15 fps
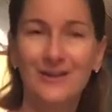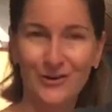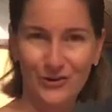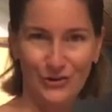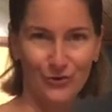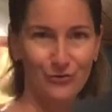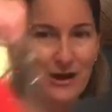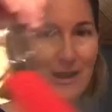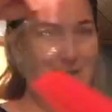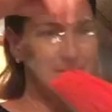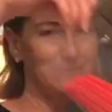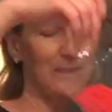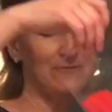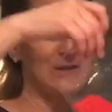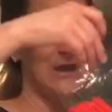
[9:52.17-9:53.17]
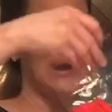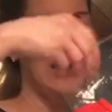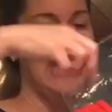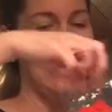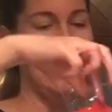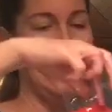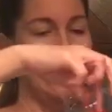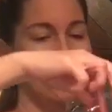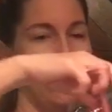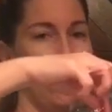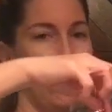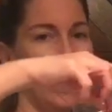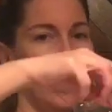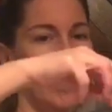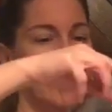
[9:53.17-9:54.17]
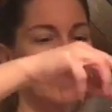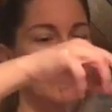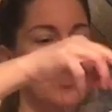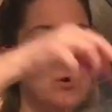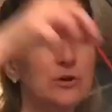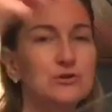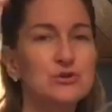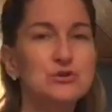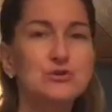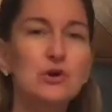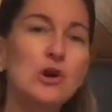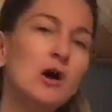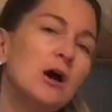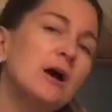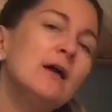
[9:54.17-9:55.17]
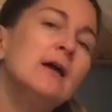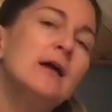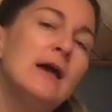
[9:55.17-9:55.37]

You're right, I've got to add one more straw.